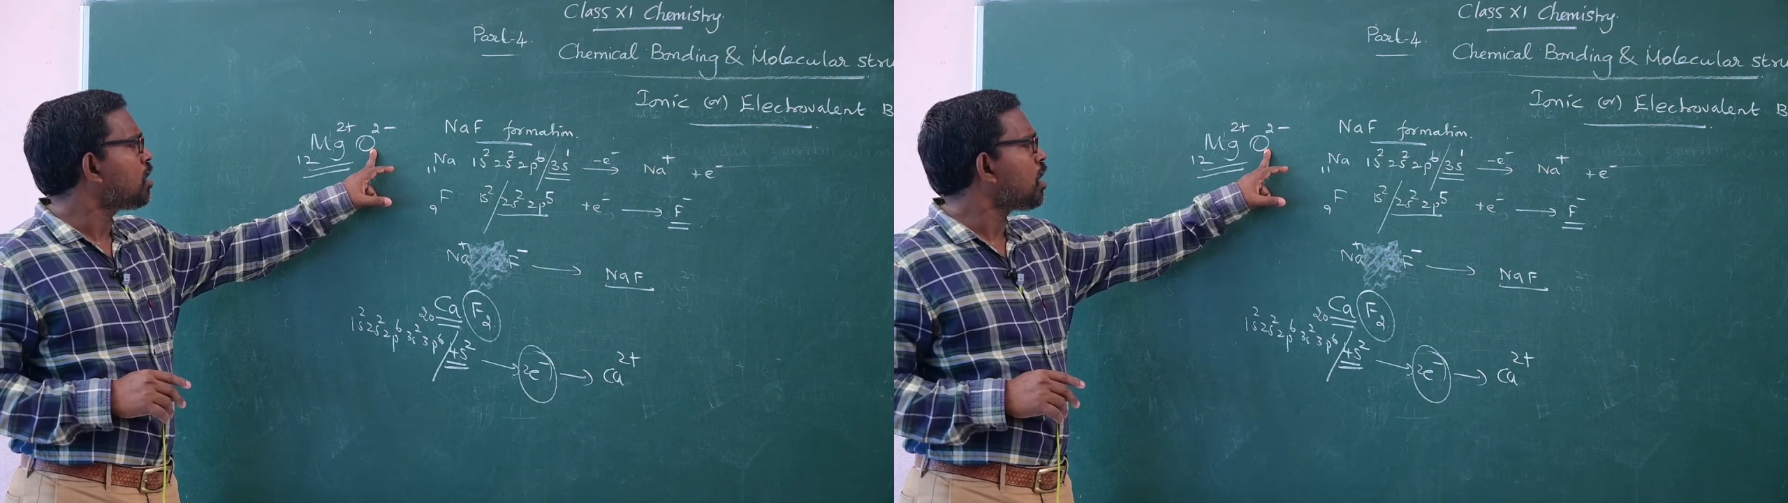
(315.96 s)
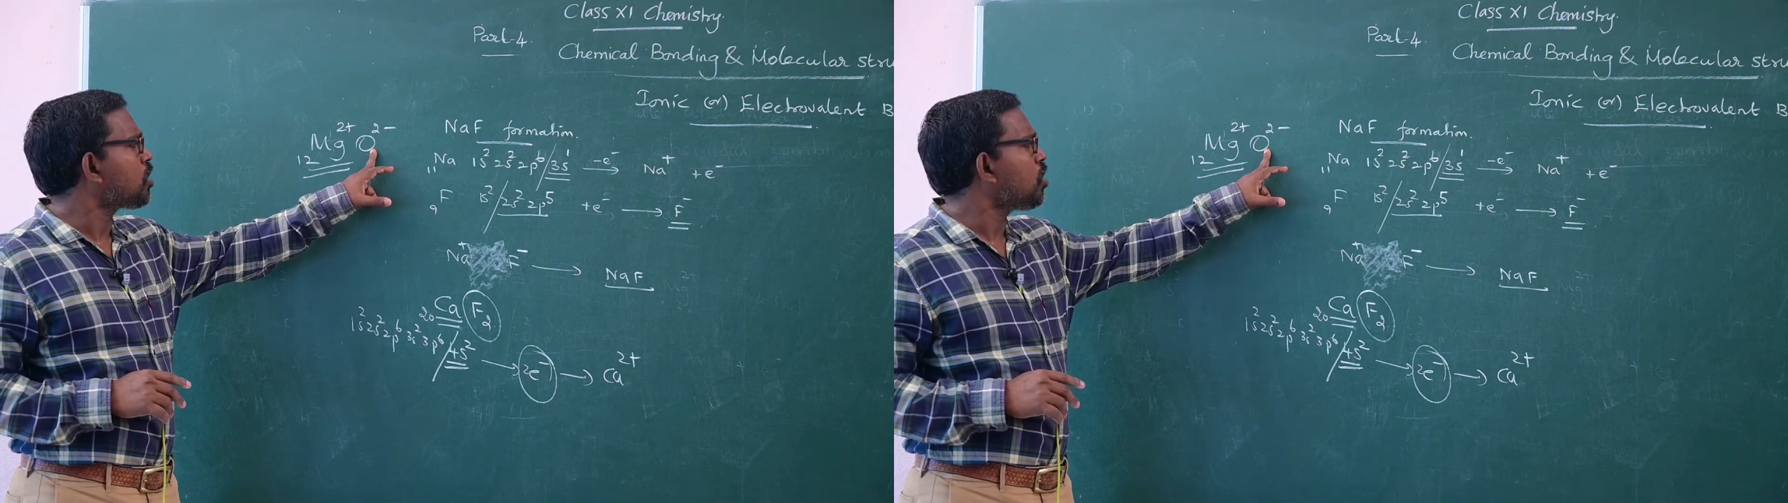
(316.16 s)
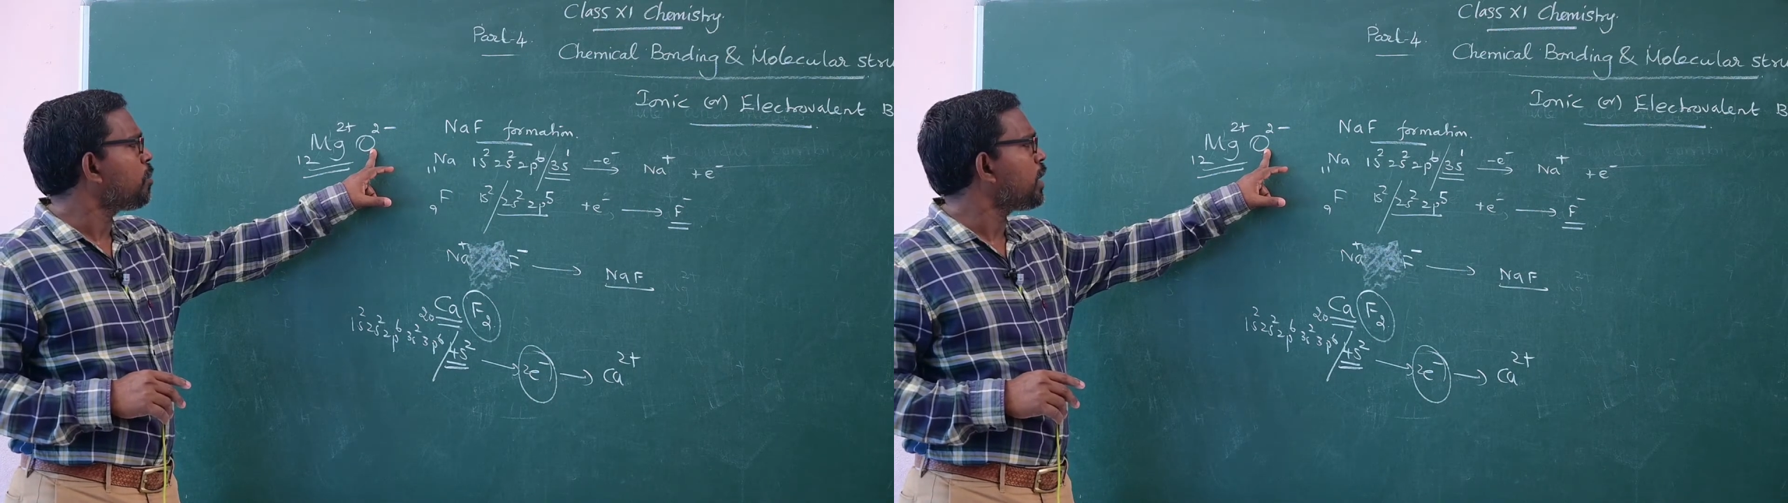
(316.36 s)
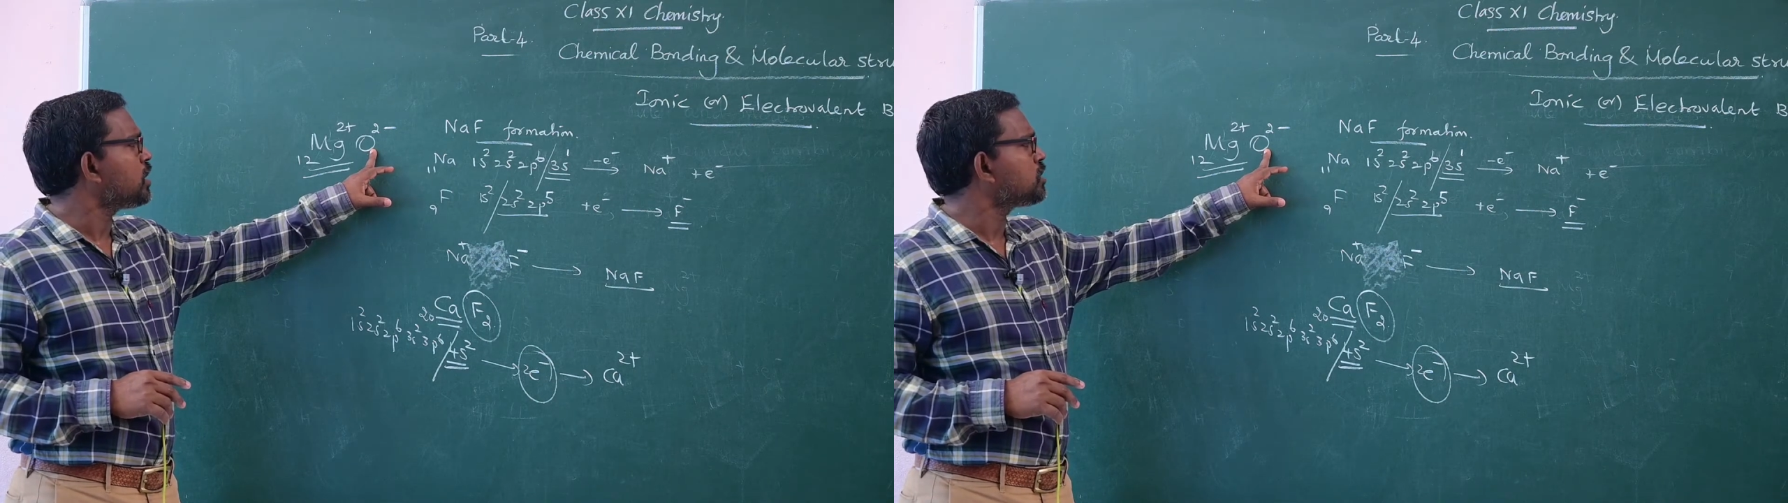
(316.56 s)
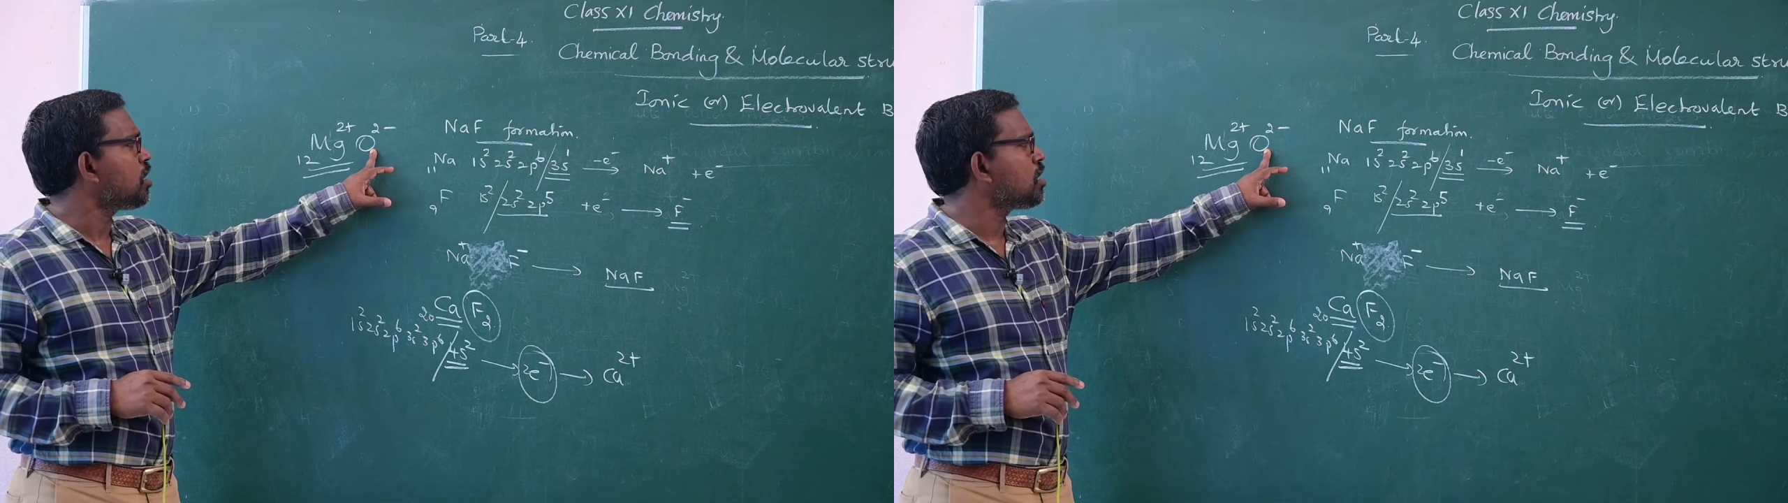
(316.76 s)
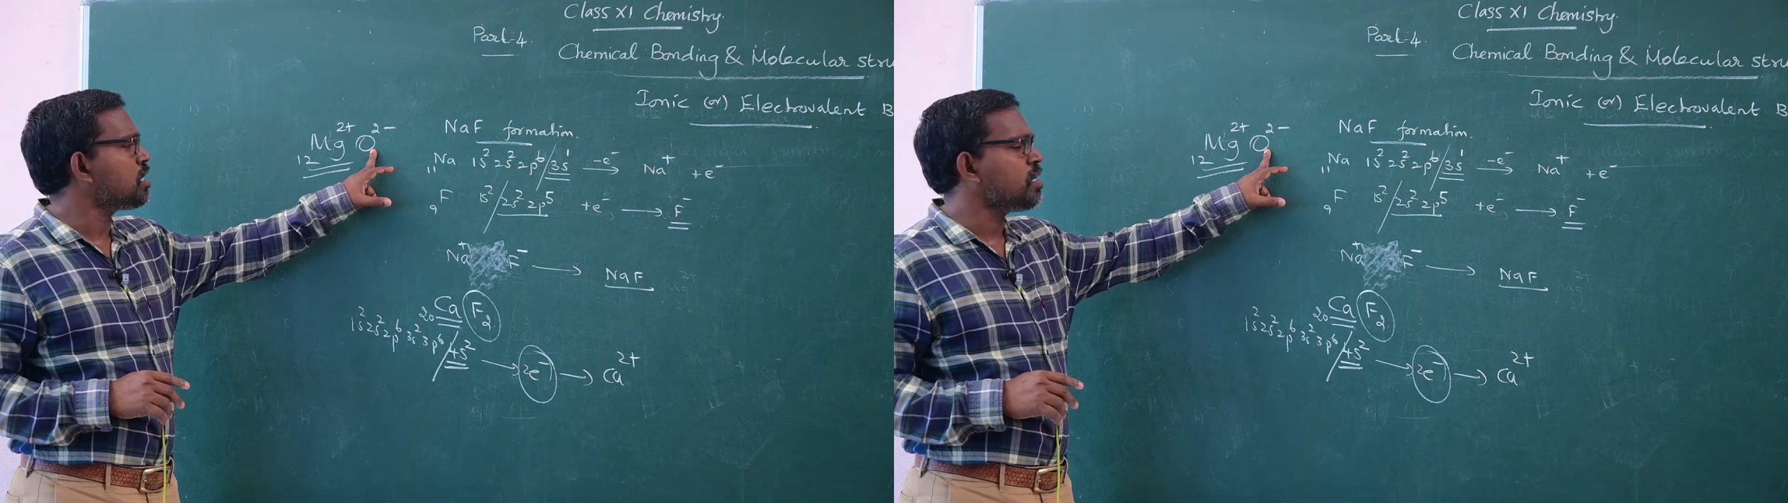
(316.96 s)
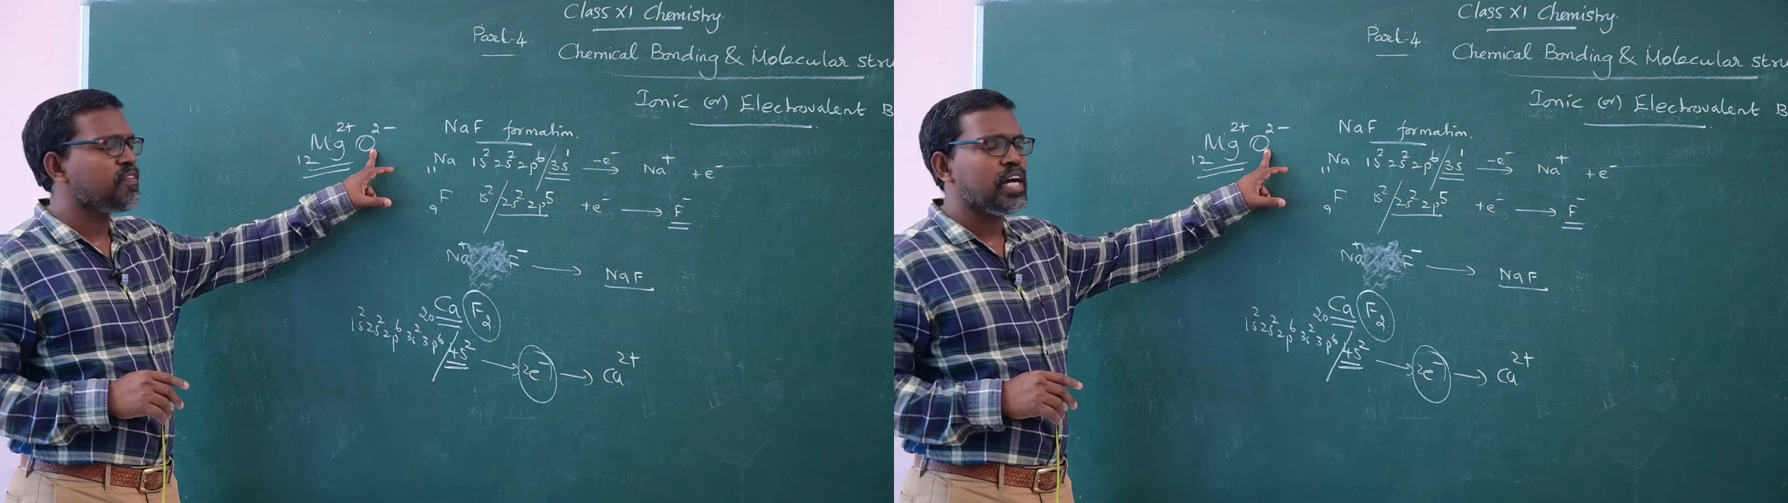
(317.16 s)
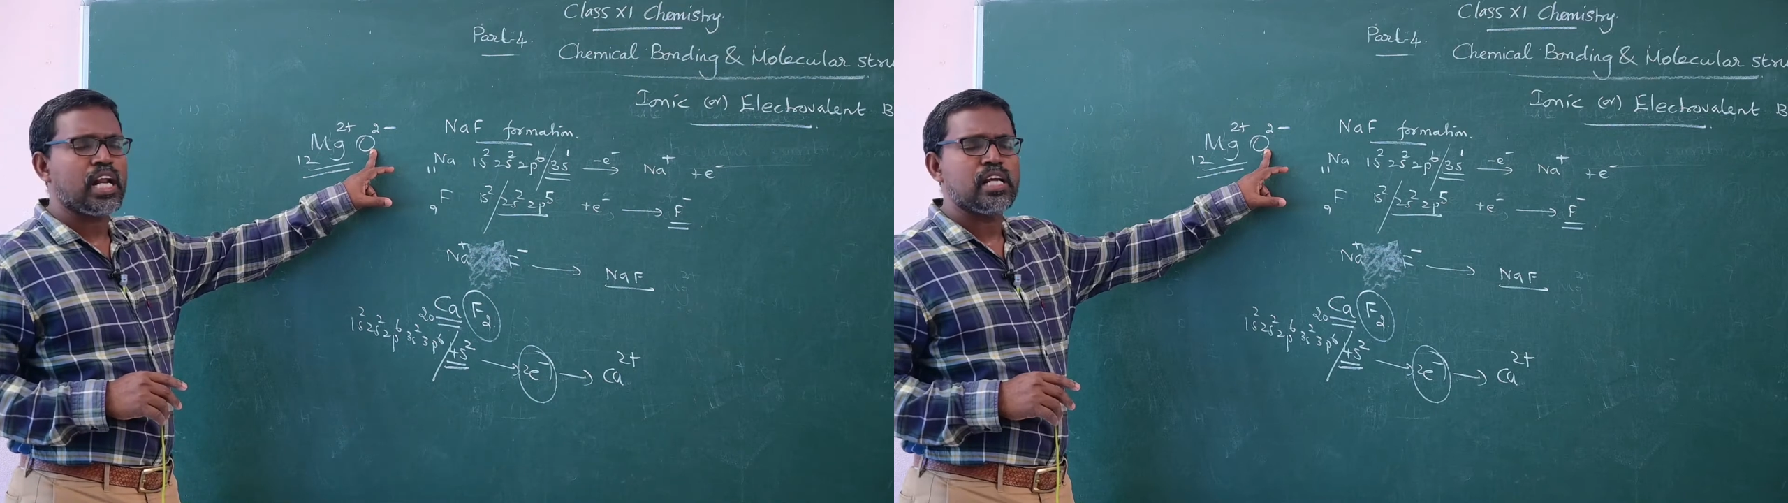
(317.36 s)
accommodate on the
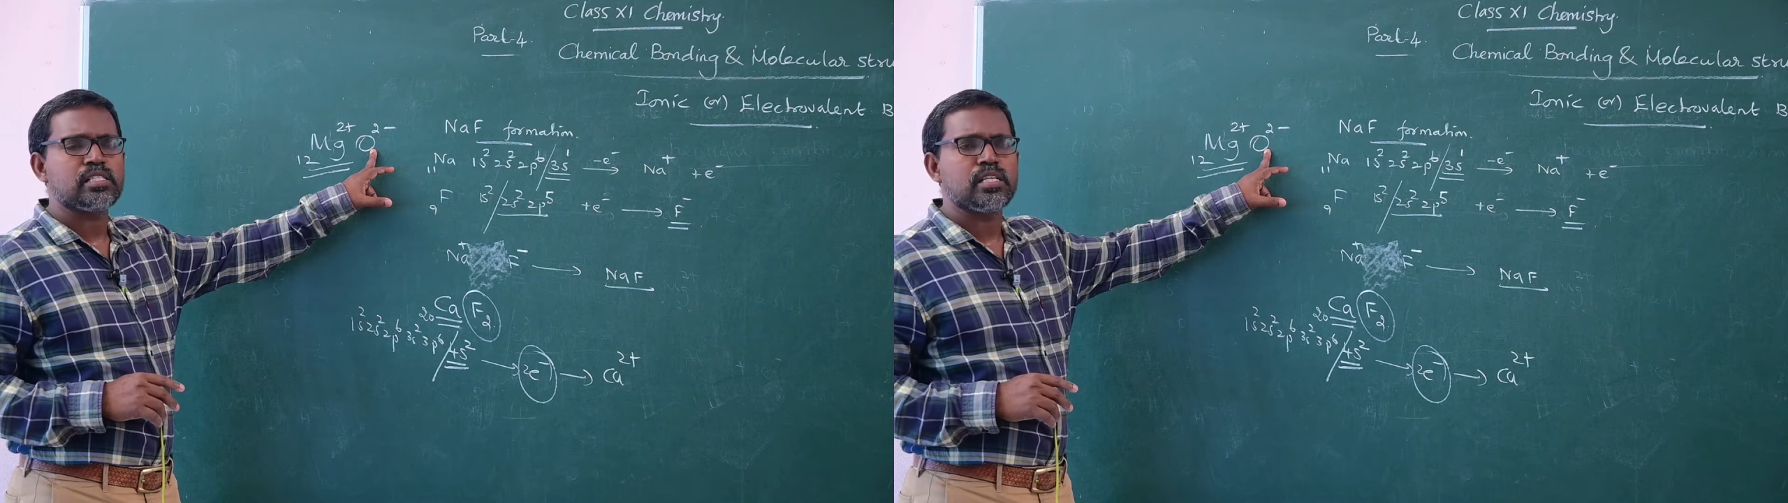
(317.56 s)
valence